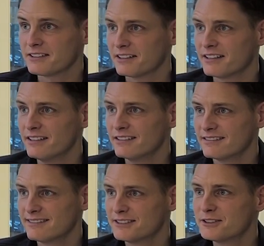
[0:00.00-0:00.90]
is the key
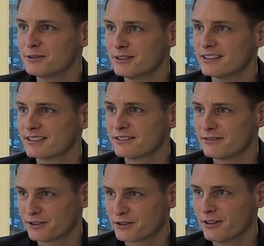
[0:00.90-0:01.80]
to doing this,
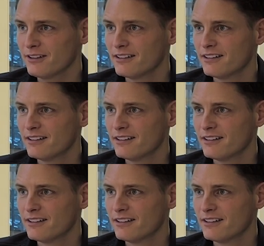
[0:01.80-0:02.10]
for sure.